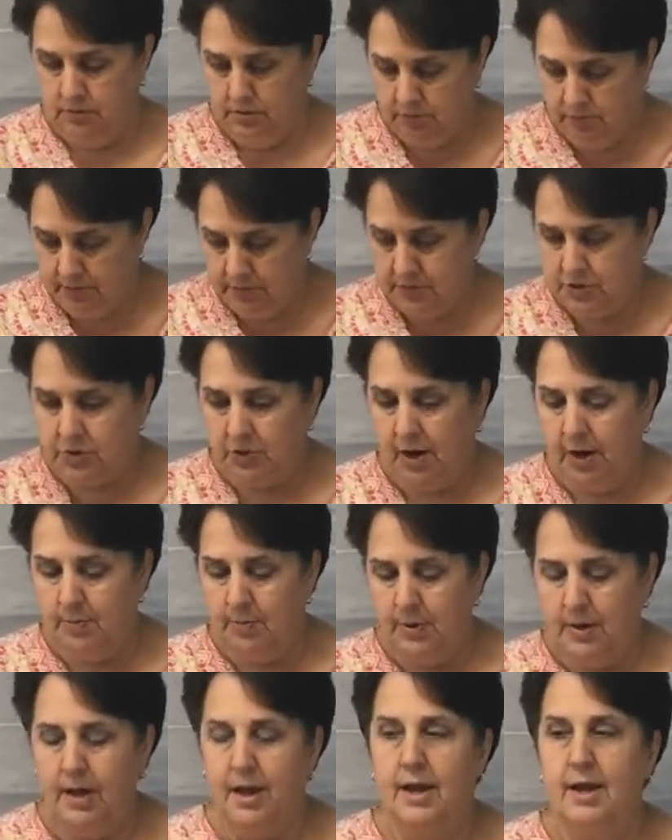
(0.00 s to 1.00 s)
with a
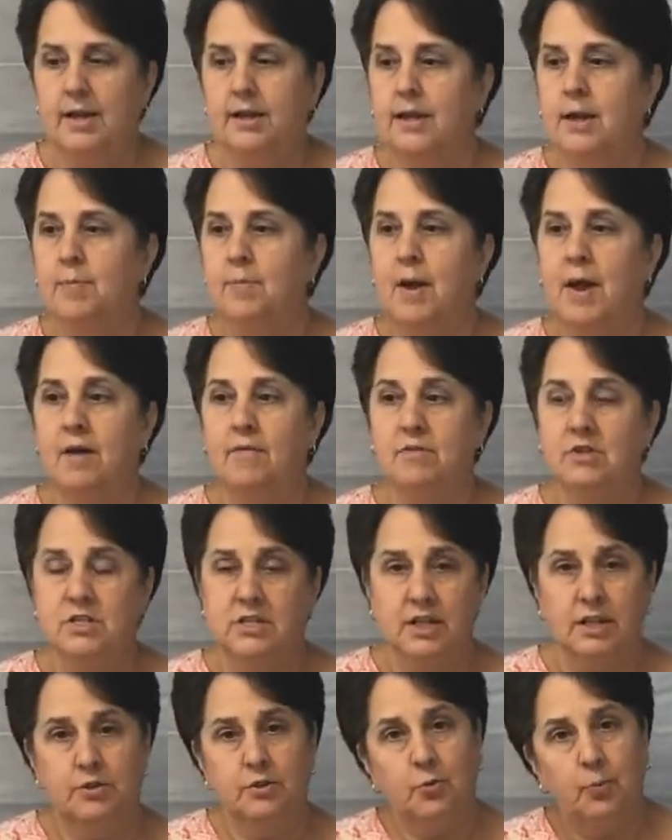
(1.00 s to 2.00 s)
scrapie. I ended up having to
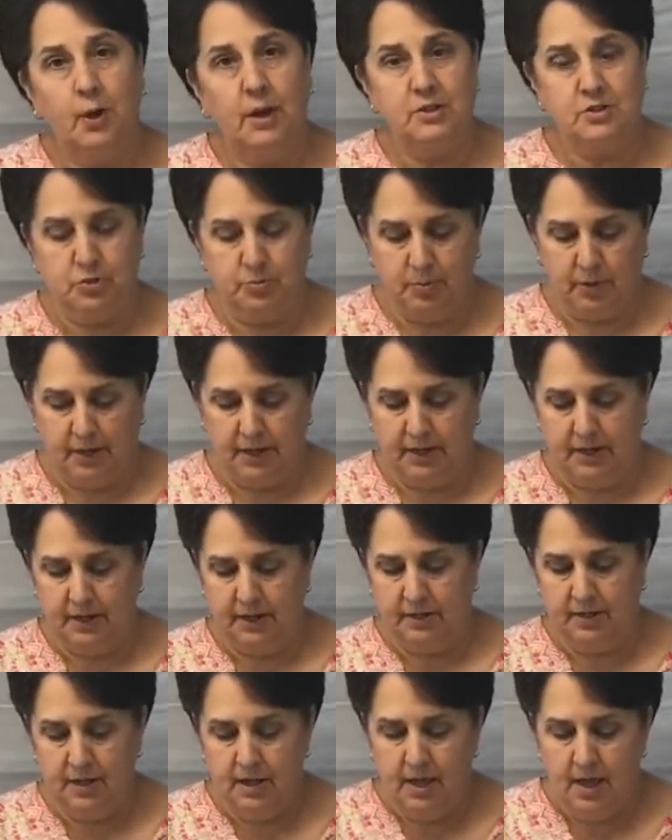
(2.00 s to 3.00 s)
get the razor blade.
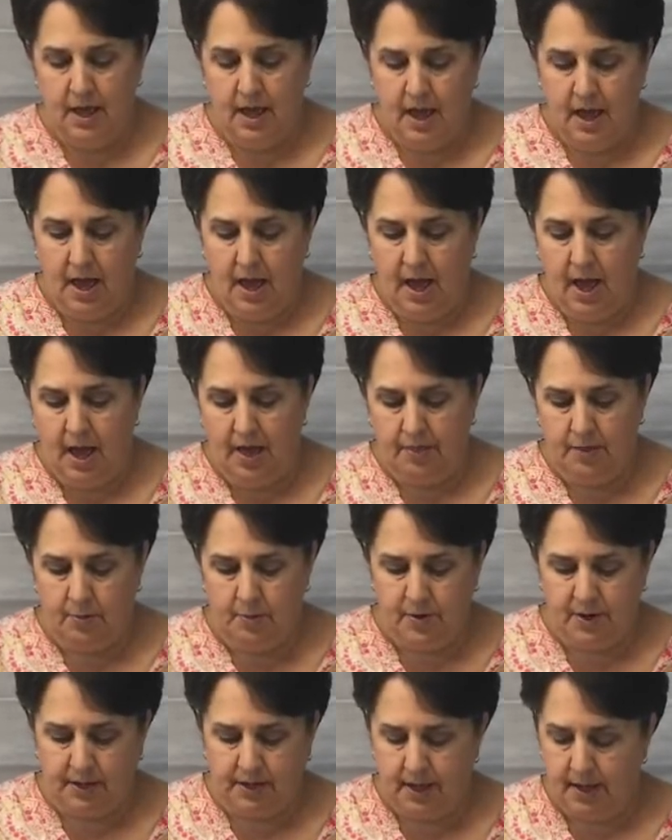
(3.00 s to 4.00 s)
And then
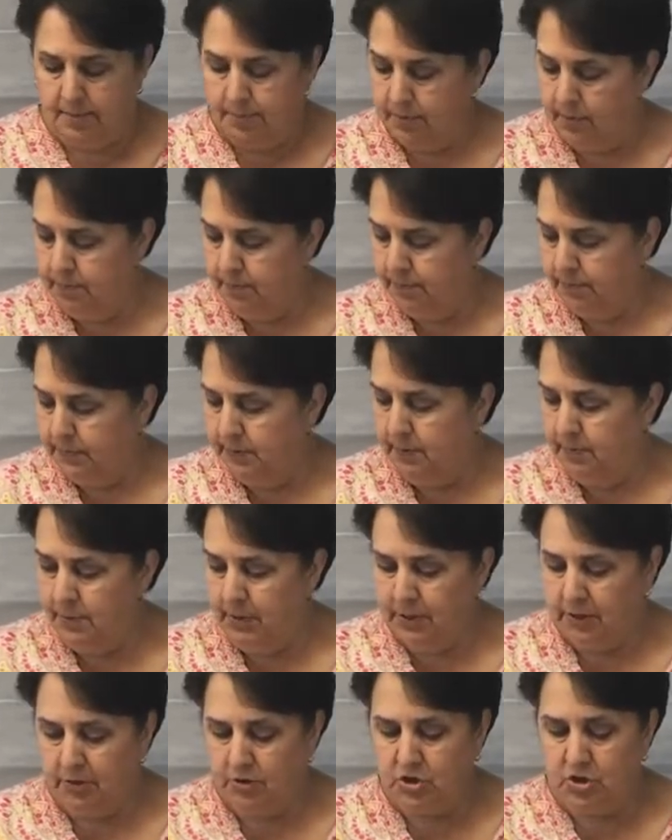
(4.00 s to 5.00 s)
when I got the
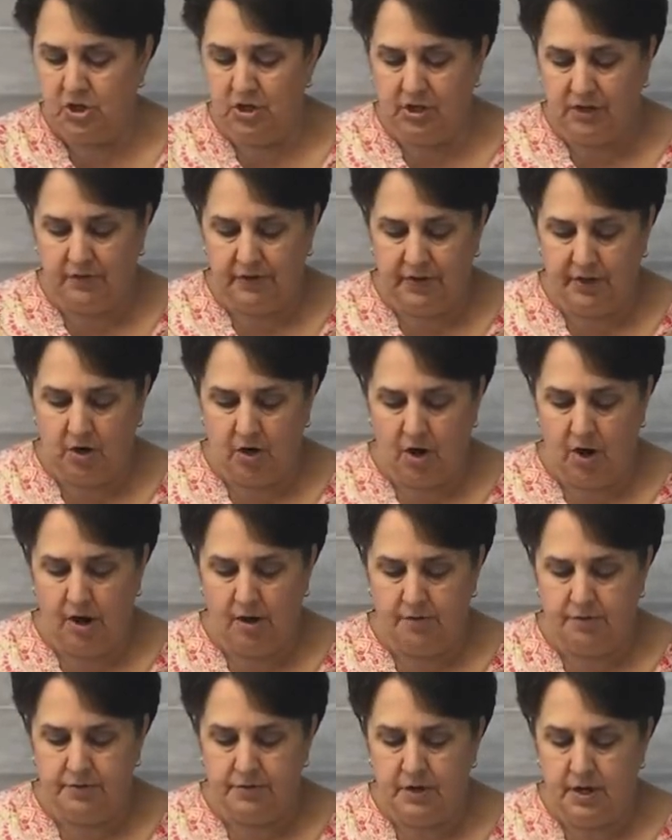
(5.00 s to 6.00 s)
bigger chunk of it
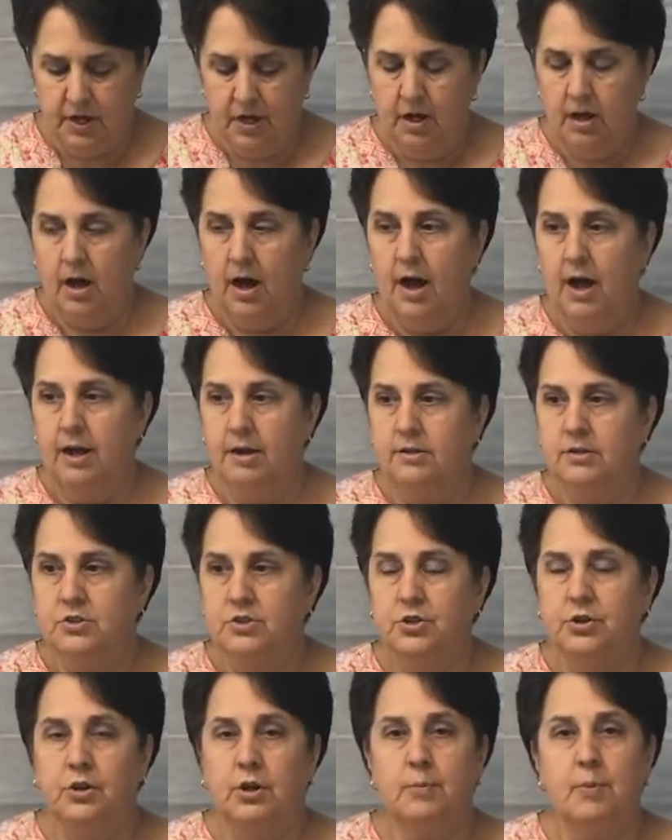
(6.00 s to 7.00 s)
off, I
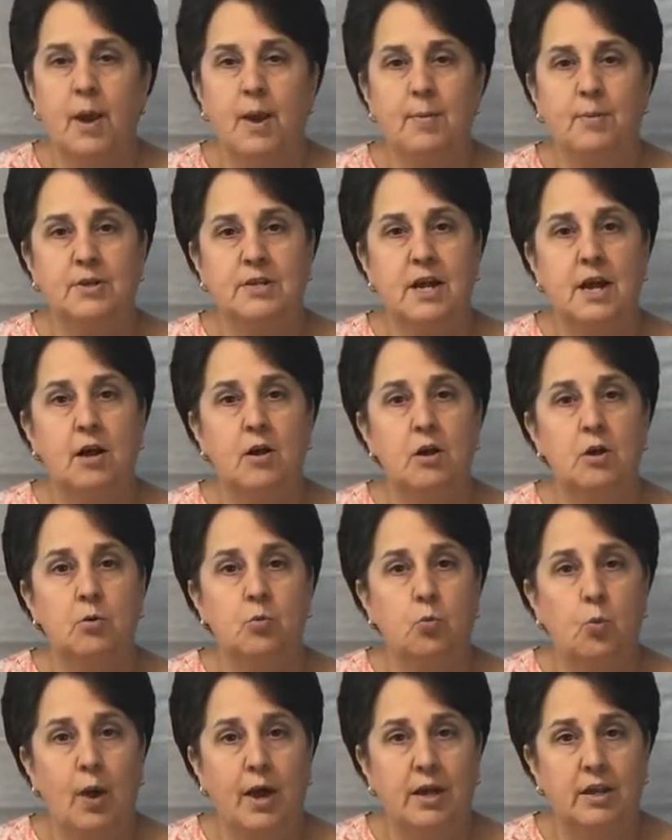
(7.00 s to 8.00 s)
took a paper towel and
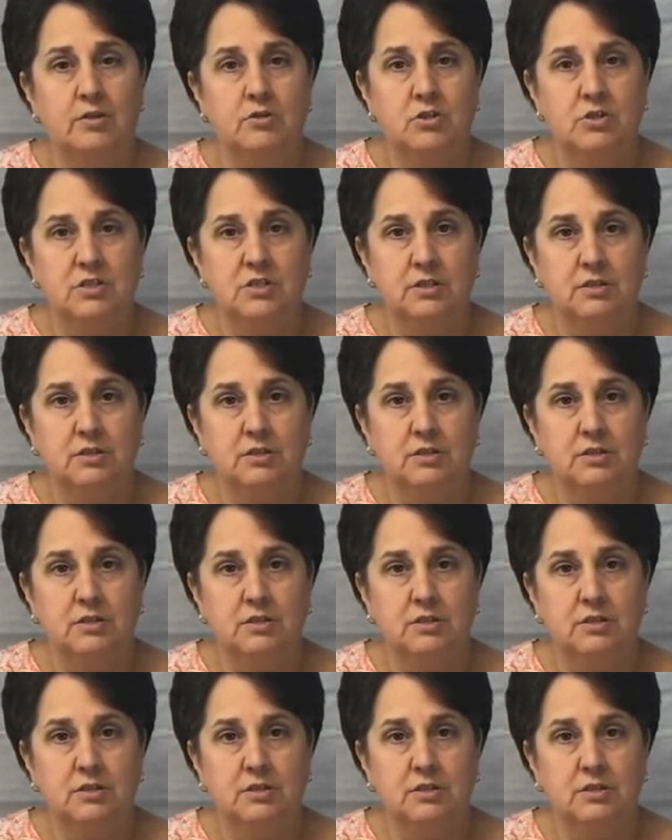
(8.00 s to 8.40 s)
wet it just a